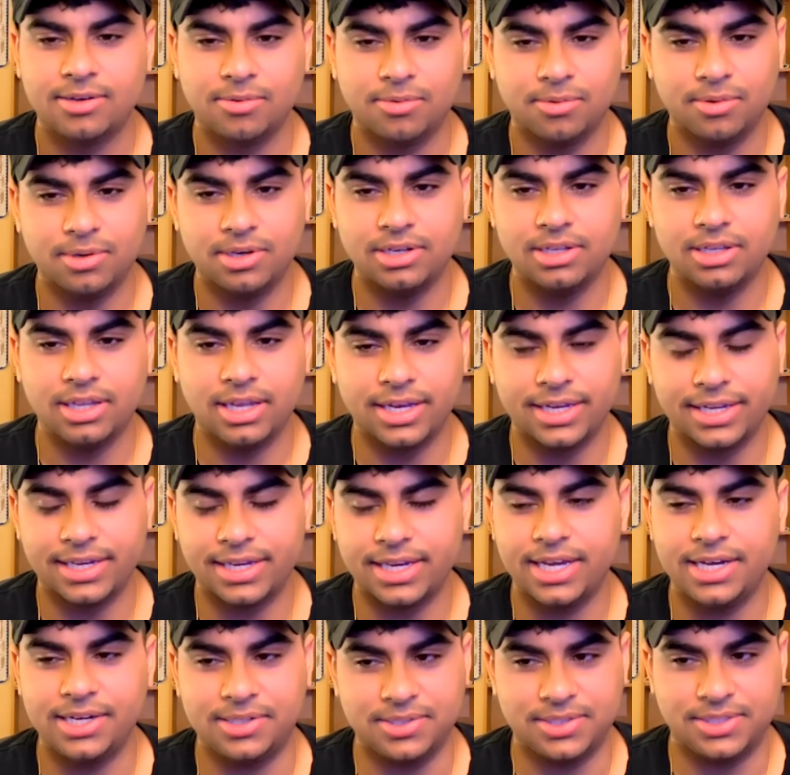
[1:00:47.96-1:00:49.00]
where like
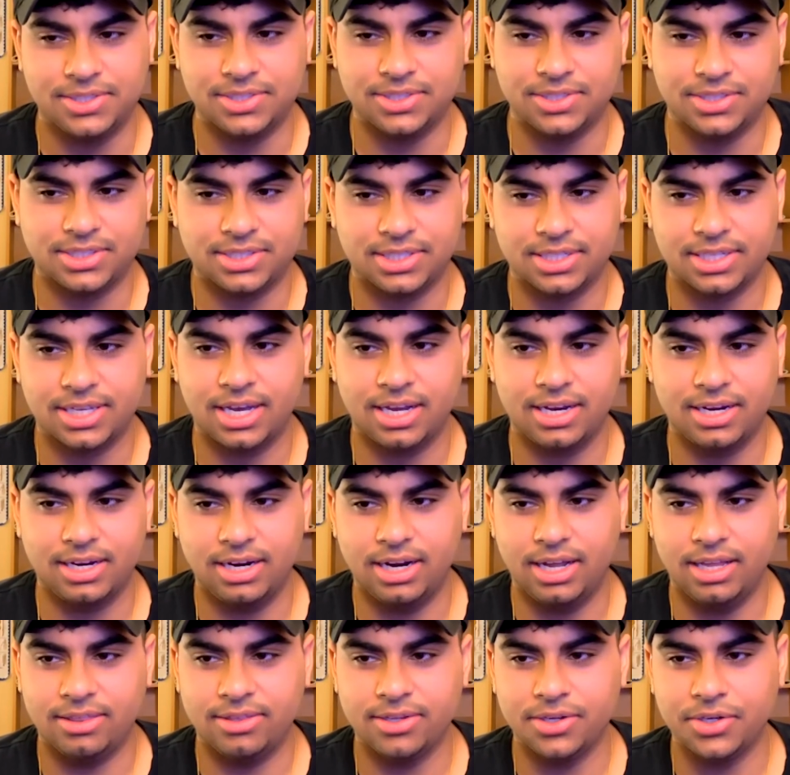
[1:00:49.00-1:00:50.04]
now it's just kind of
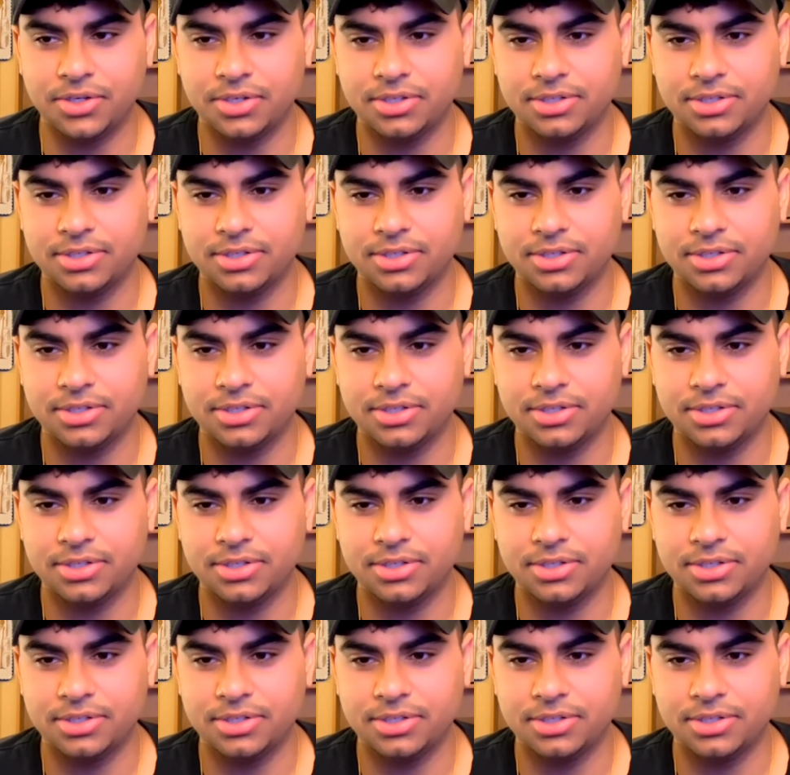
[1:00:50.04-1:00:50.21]
not there.